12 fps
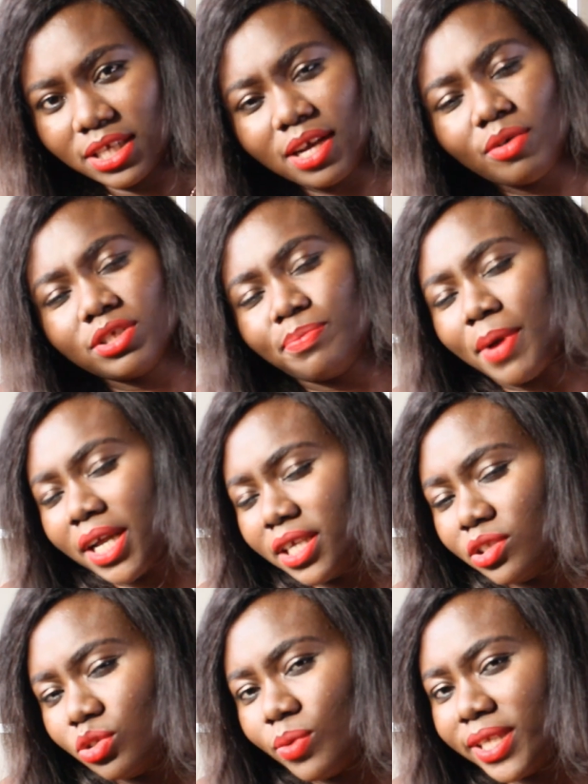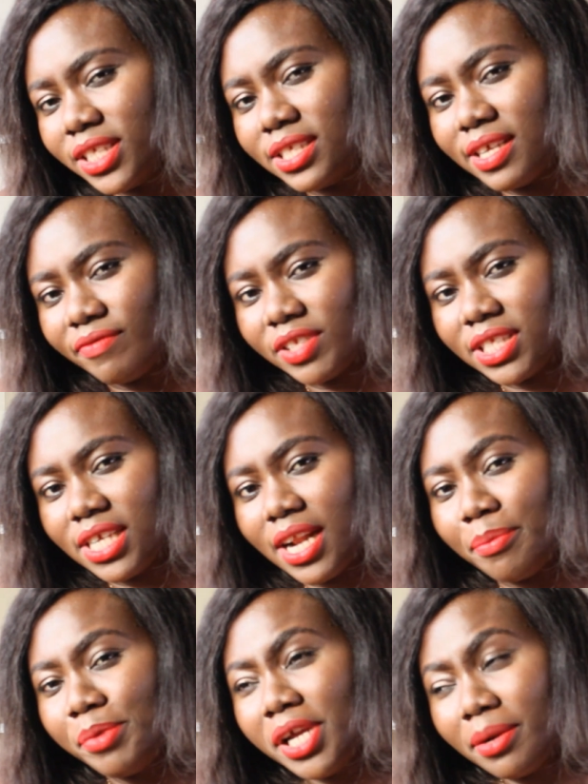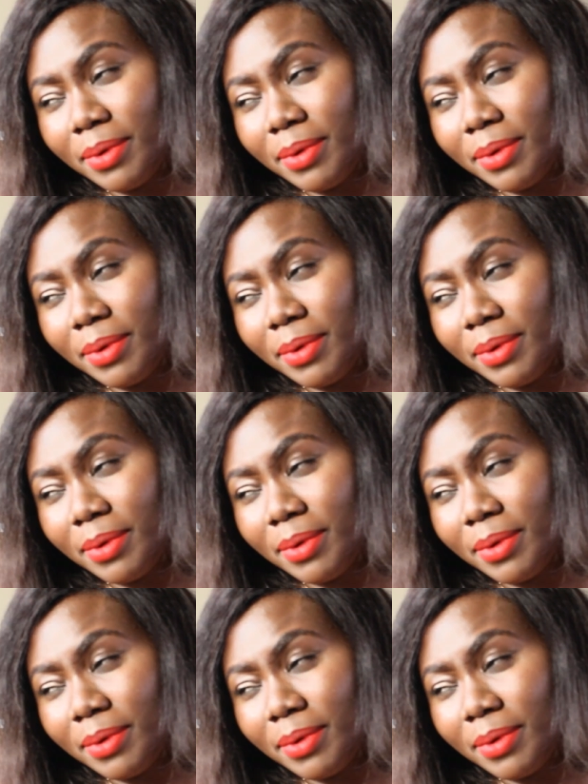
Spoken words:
that was back in 2017, I paid